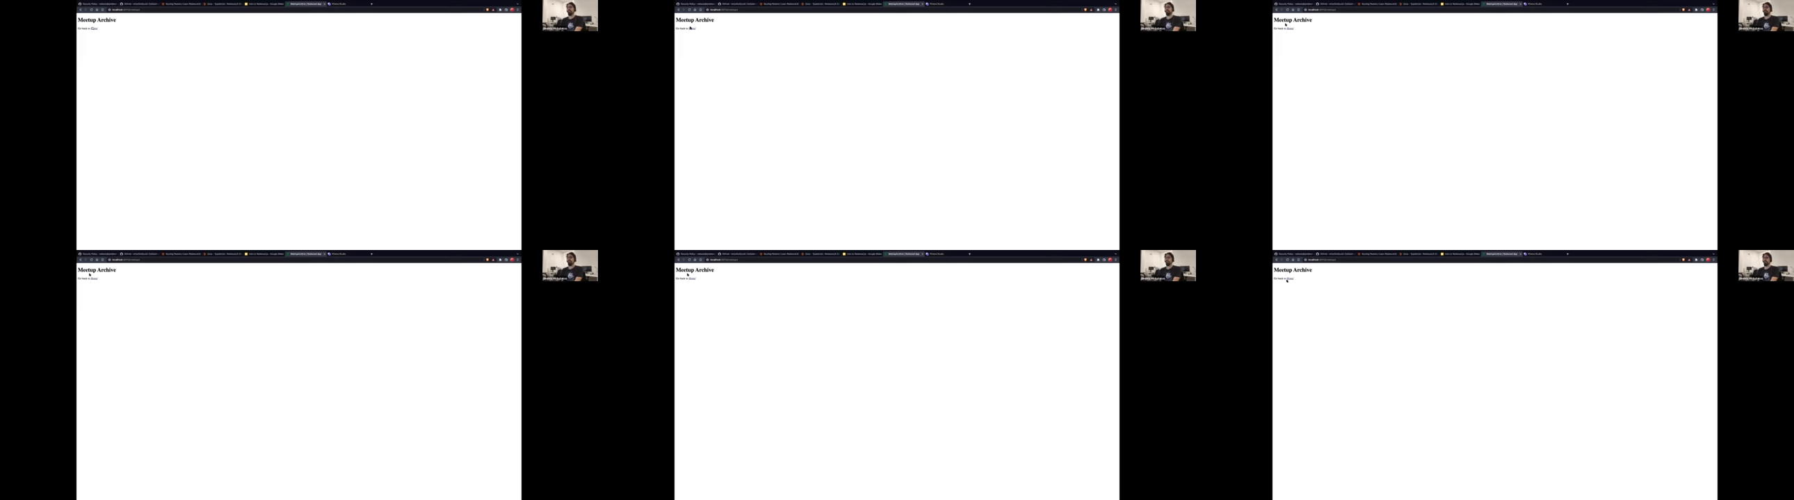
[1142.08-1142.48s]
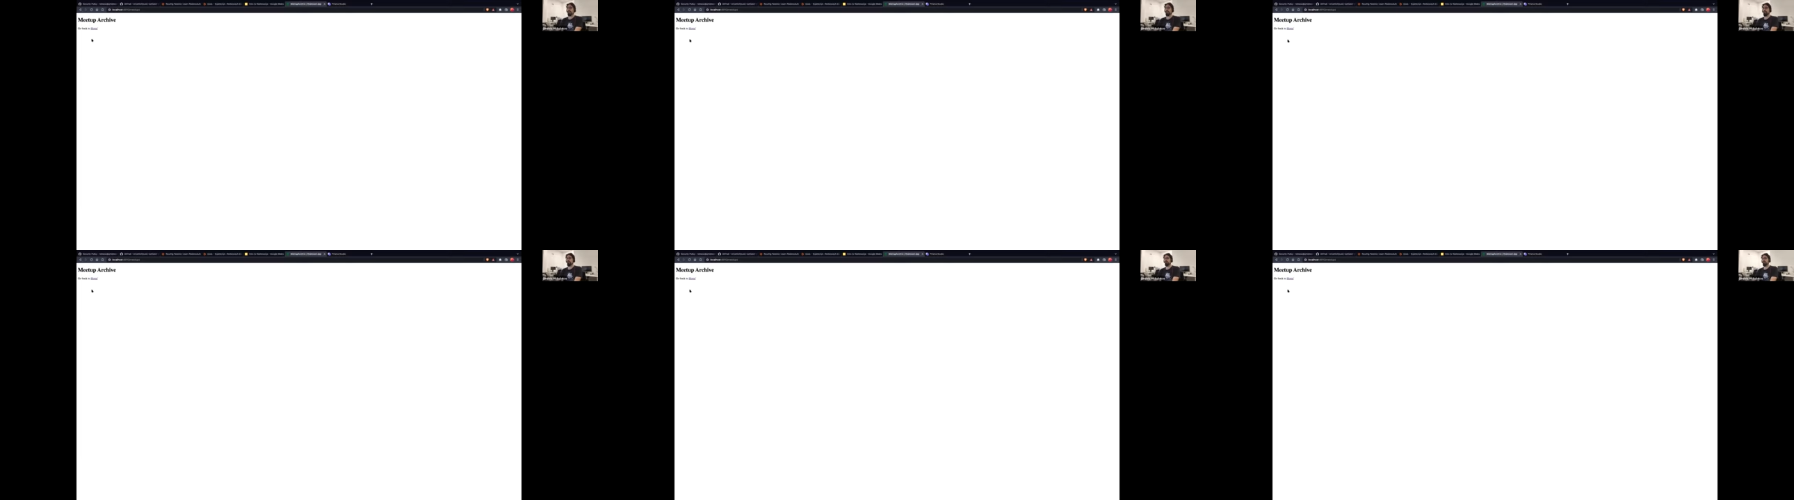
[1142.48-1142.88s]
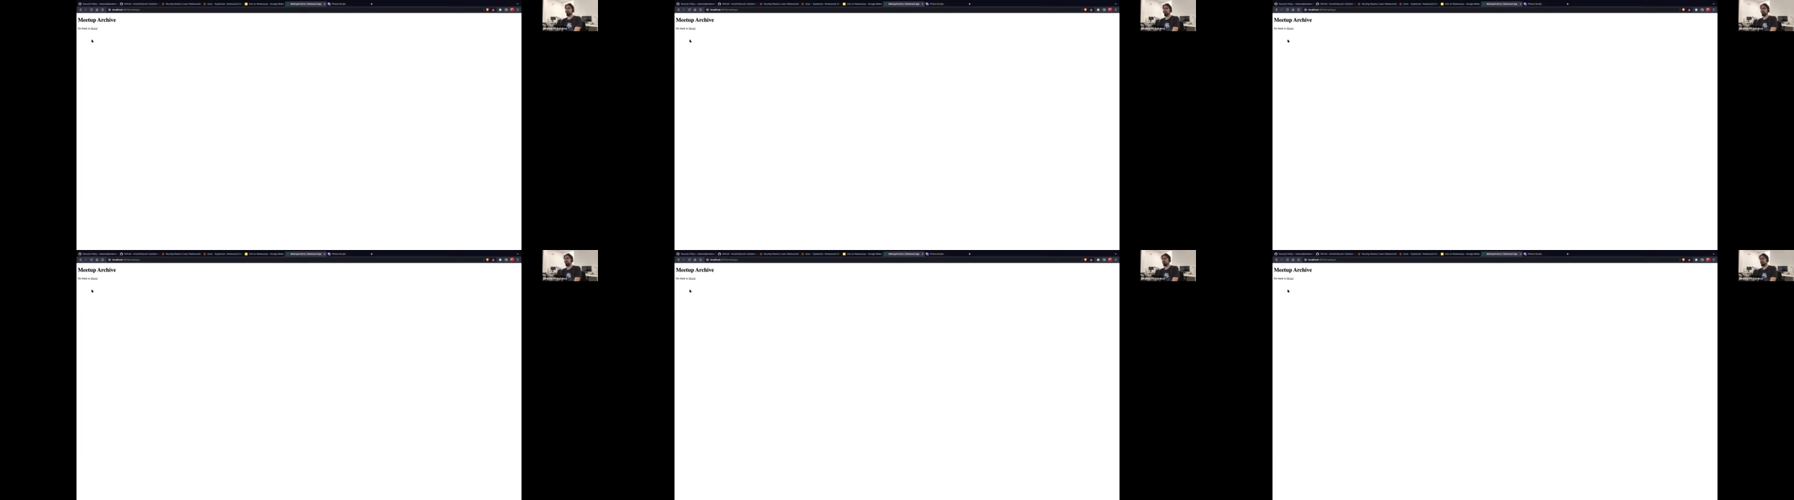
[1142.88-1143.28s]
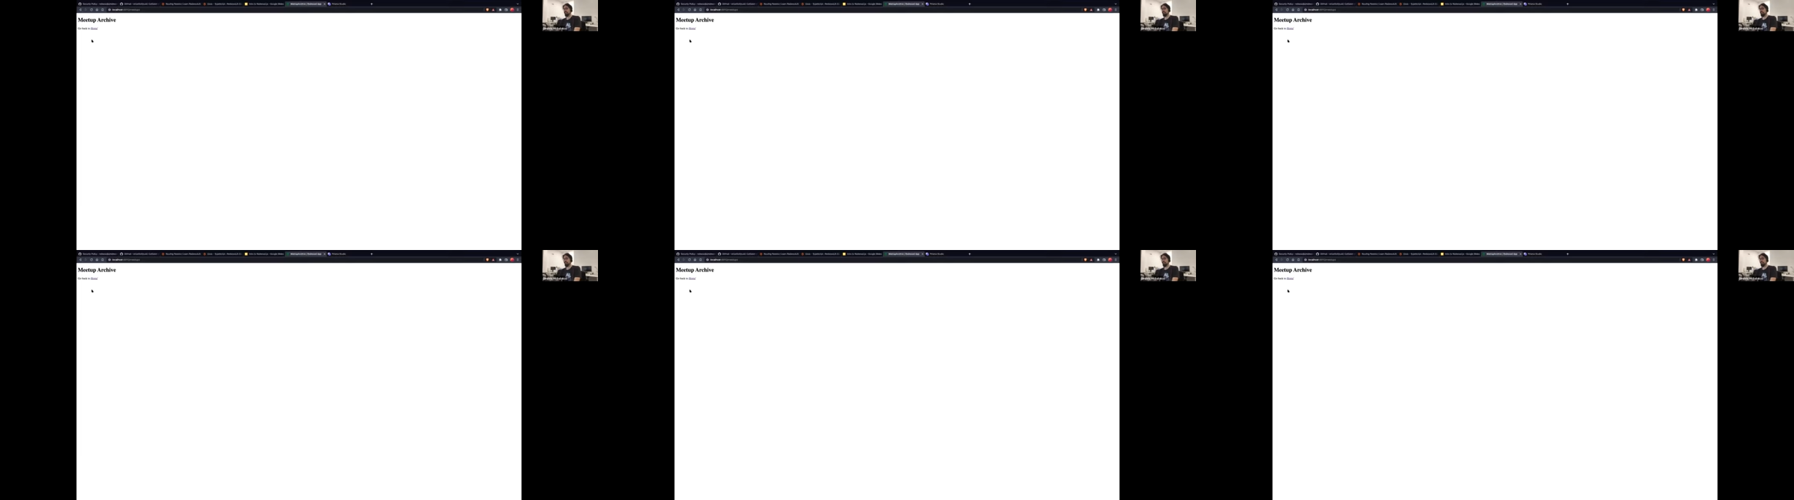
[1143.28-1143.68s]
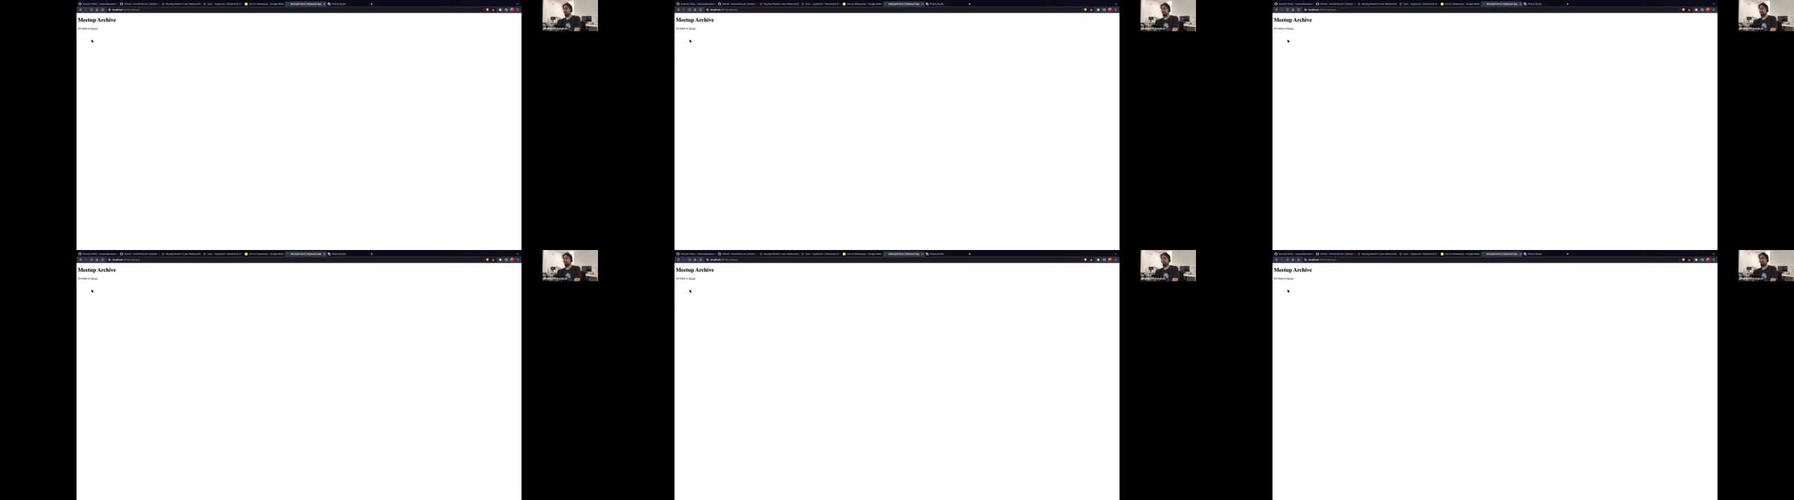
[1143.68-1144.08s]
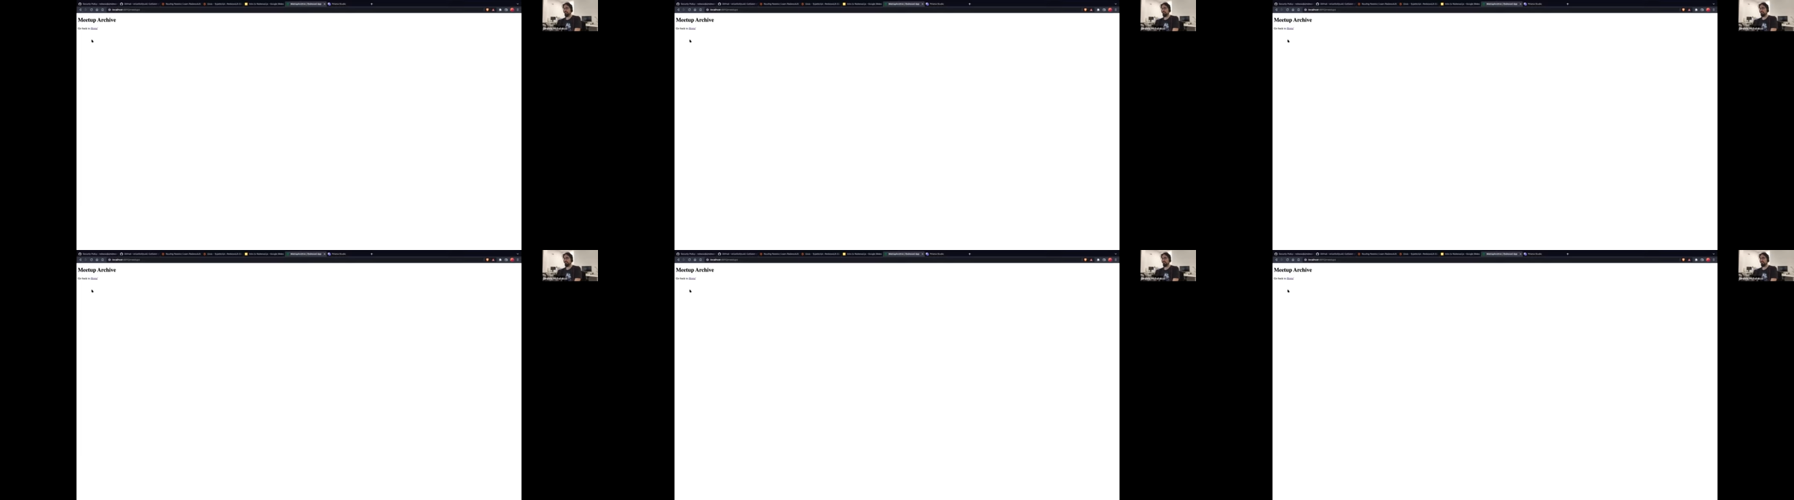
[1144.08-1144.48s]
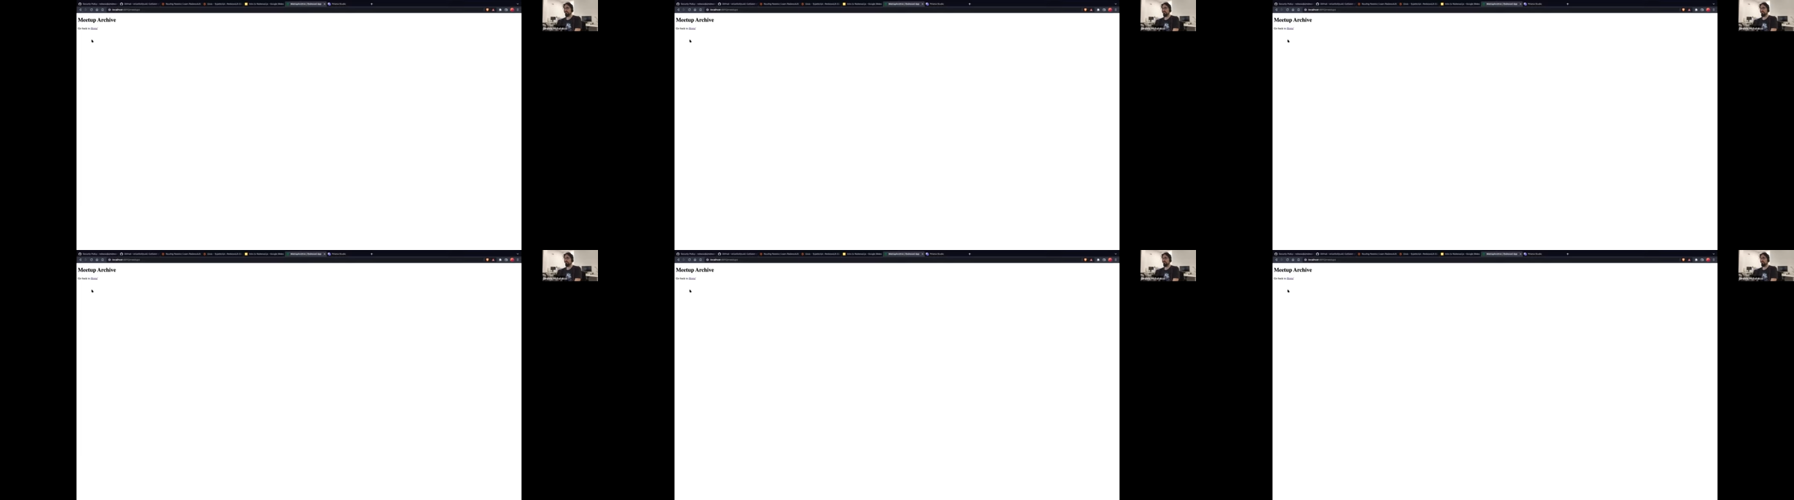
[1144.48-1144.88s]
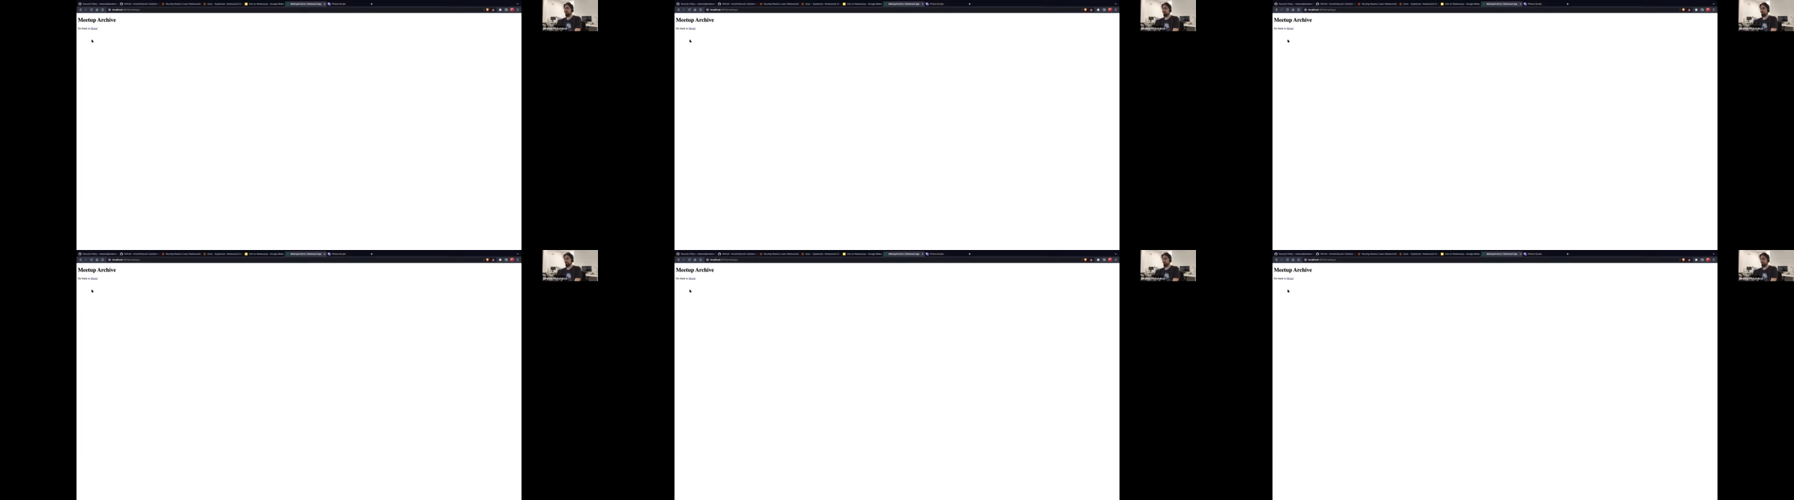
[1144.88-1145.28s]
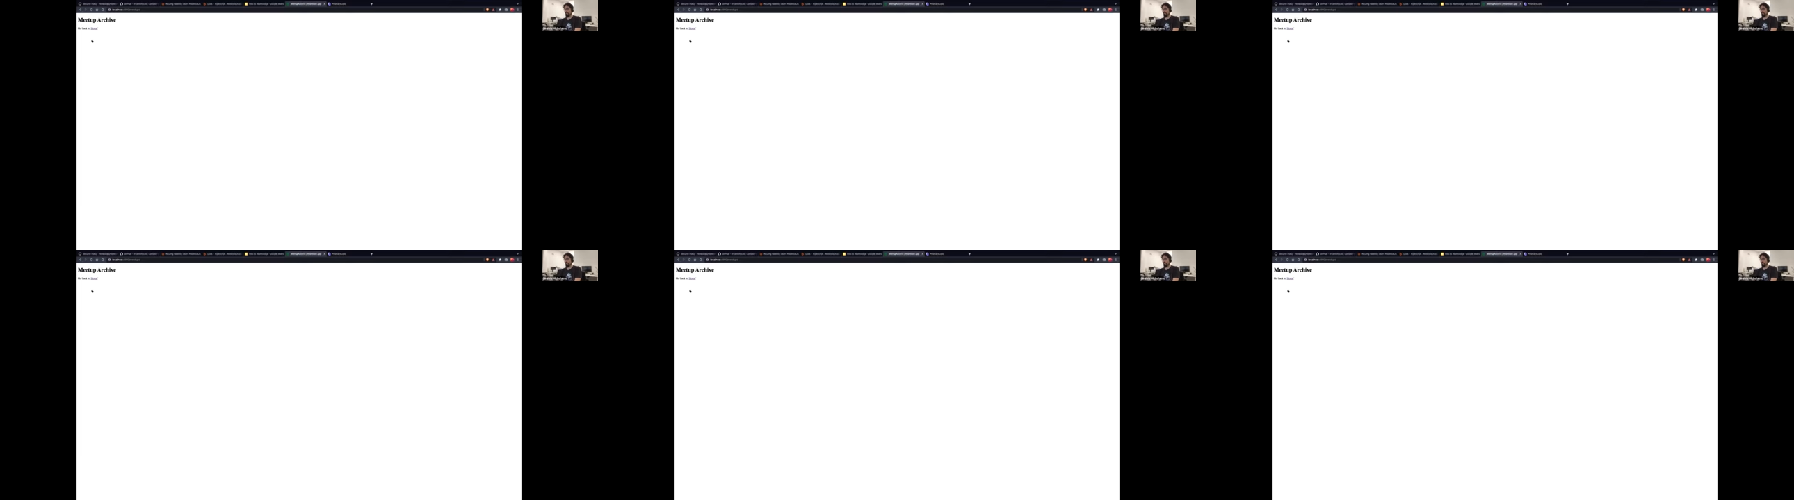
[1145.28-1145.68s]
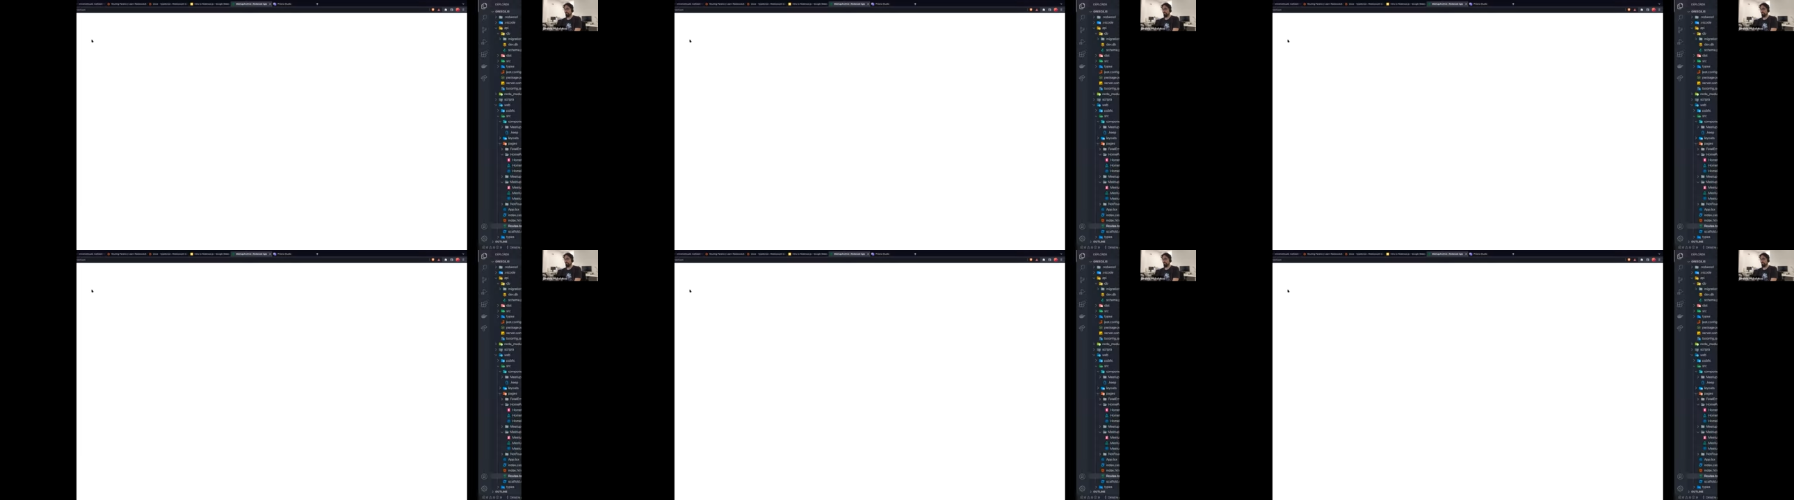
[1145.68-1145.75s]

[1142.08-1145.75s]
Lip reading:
(no speaker visible)